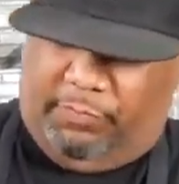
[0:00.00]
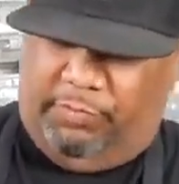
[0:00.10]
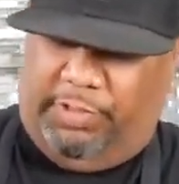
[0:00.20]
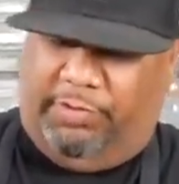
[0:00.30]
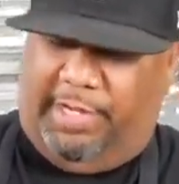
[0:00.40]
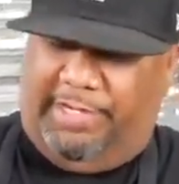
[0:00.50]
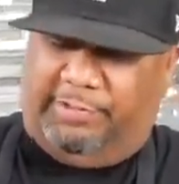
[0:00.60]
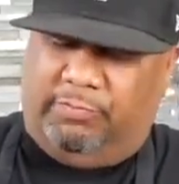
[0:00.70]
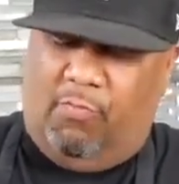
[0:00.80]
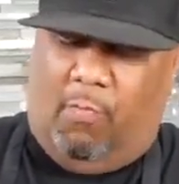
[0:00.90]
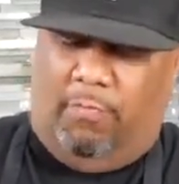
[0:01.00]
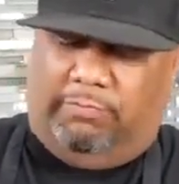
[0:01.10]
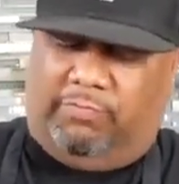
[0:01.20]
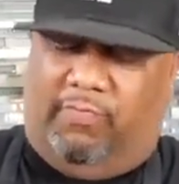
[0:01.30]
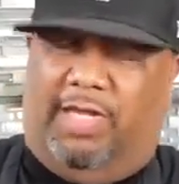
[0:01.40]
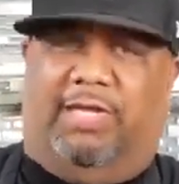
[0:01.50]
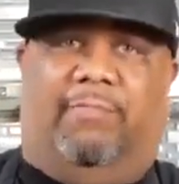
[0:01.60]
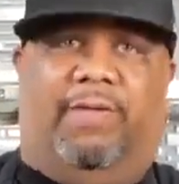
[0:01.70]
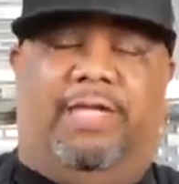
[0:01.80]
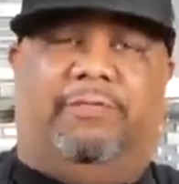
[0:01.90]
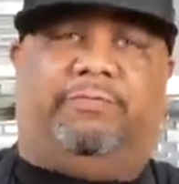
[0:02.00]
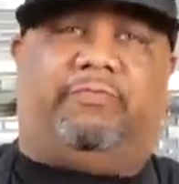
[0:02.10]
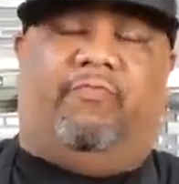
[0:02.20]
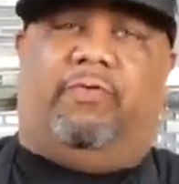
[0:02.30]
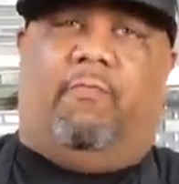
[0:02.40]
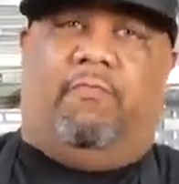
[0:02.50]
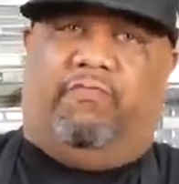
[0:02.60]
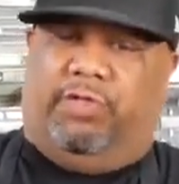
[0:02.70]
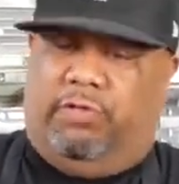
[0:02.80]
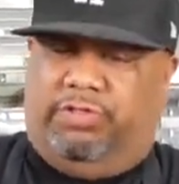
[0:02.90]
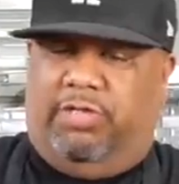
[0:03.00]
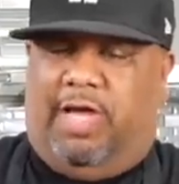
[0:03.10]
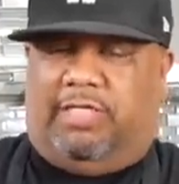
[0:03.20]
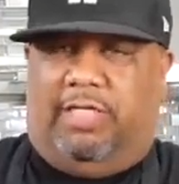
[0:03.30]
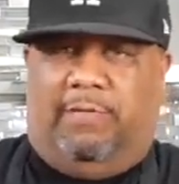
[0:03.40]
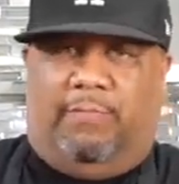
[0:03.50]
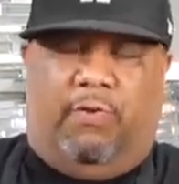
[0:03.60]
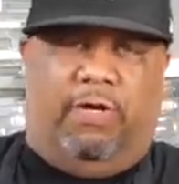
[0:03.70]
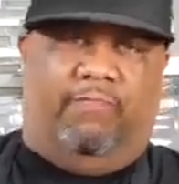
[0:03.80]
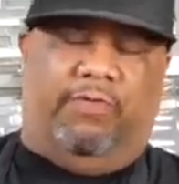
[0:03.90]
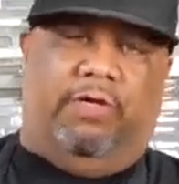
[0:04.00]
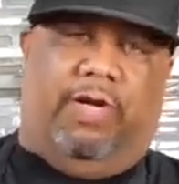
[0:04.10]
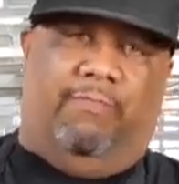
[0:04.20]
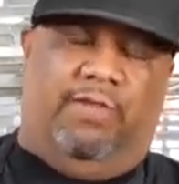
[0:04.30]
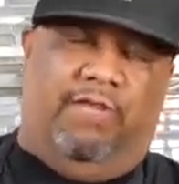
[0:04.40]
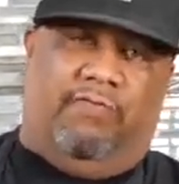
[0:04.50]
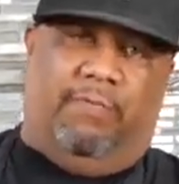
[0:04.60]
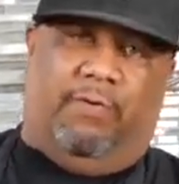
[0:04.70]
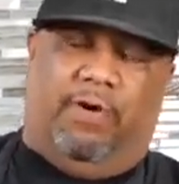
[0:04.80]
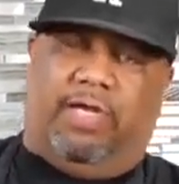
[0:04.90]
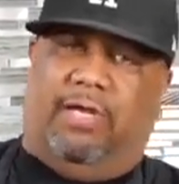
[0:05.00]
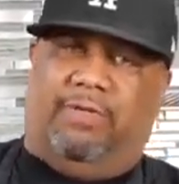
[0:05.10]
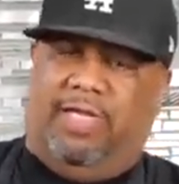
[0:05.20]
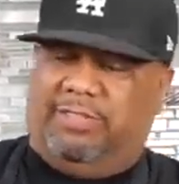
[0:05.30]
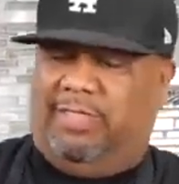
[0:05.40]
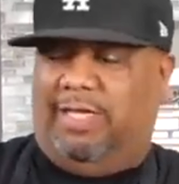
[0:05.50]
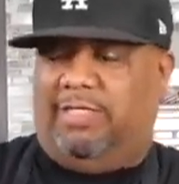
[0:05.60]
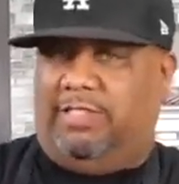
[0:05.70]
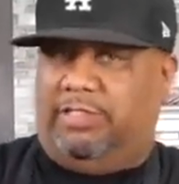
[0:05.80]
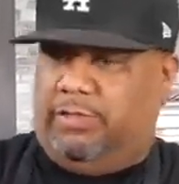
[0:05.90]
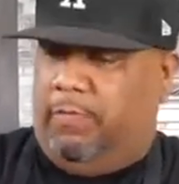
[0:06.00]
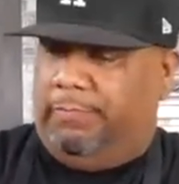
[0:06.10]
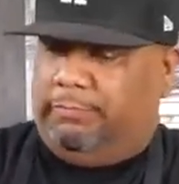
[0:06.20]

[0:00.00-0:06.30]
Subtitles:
Real nice. And the meat, for those of you guys who eat pork, you know, that beef and pork combination, that does it too.